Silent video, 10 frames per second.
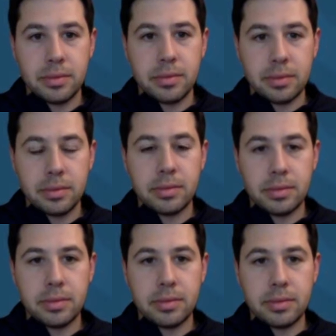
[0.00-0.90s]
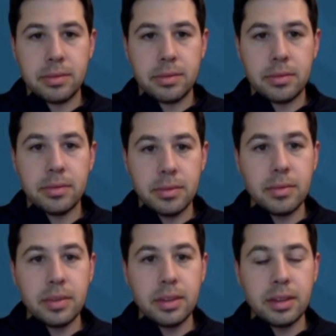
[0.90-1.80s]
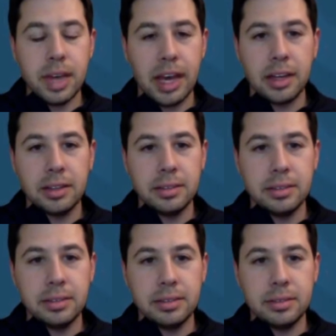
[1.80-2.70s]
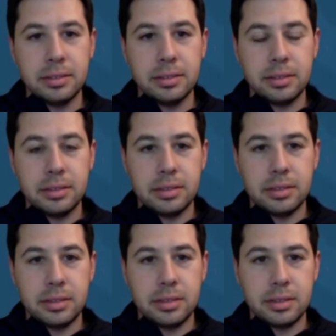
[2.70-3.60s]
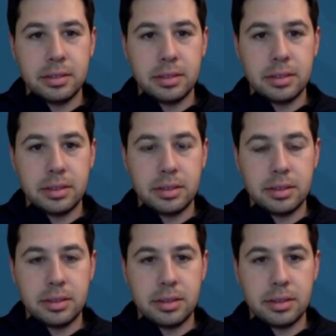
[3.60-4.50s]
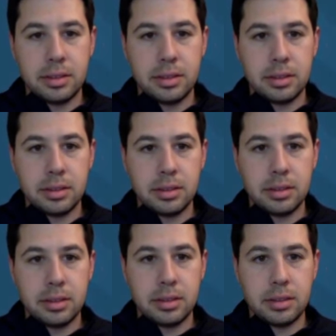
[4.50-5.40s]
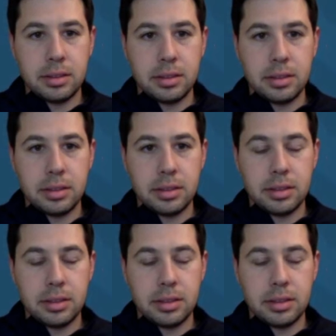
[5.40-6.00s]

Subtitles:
This person isn't speaking.